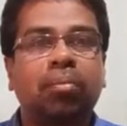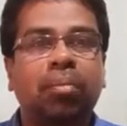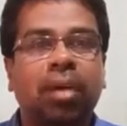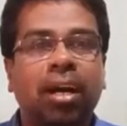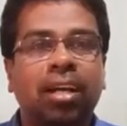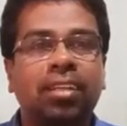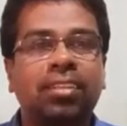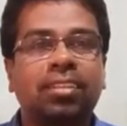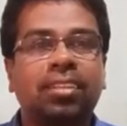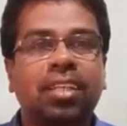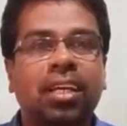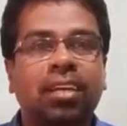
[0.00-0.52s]

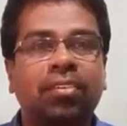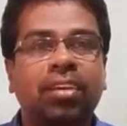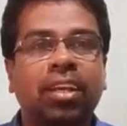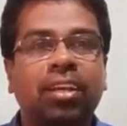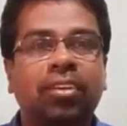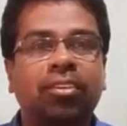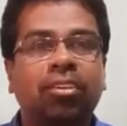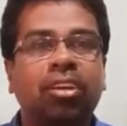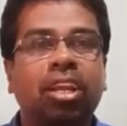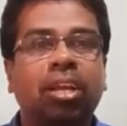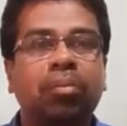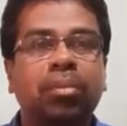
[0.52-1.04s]
for
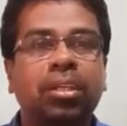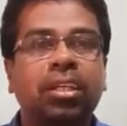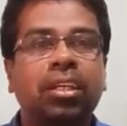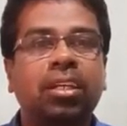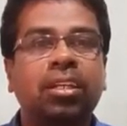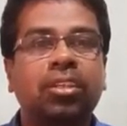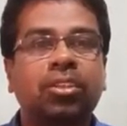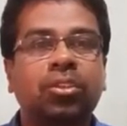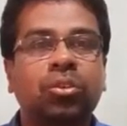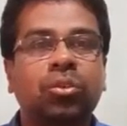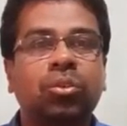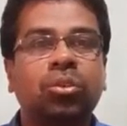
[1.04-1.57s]
myself, it will
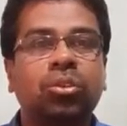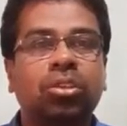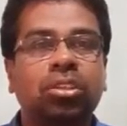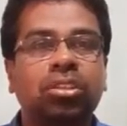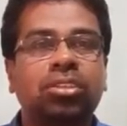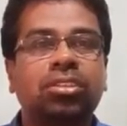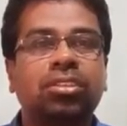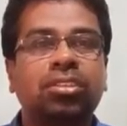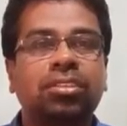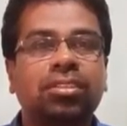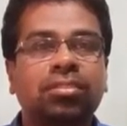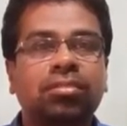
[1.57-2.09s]
not be
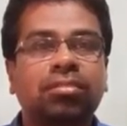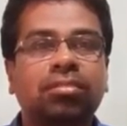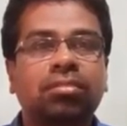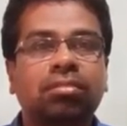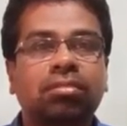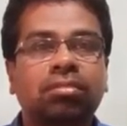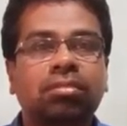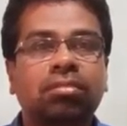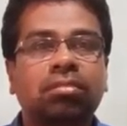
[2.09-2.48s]
so good.